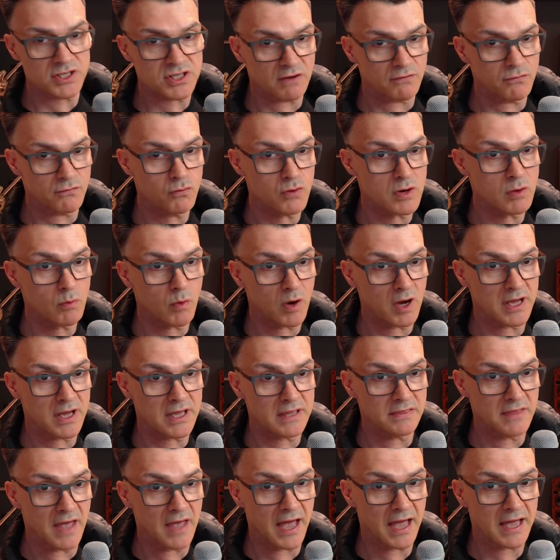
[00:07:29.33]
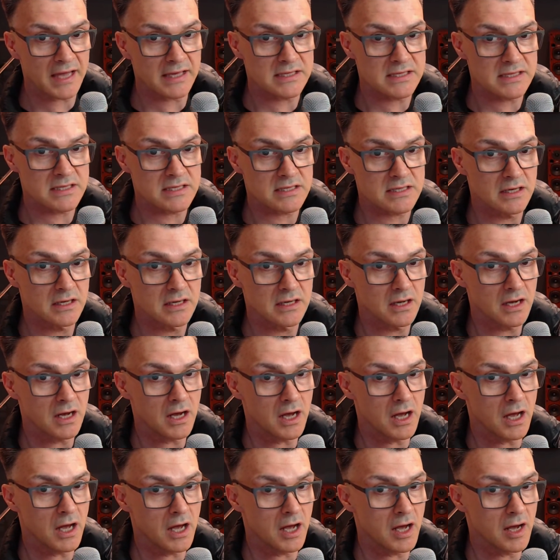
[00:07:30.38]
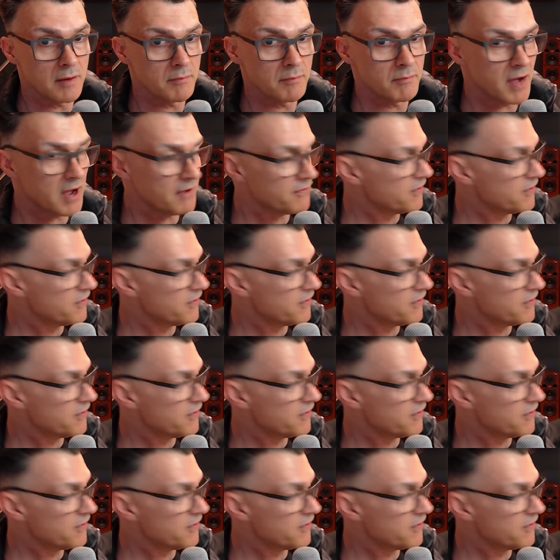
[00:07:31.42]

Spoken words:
I've rewired that. I've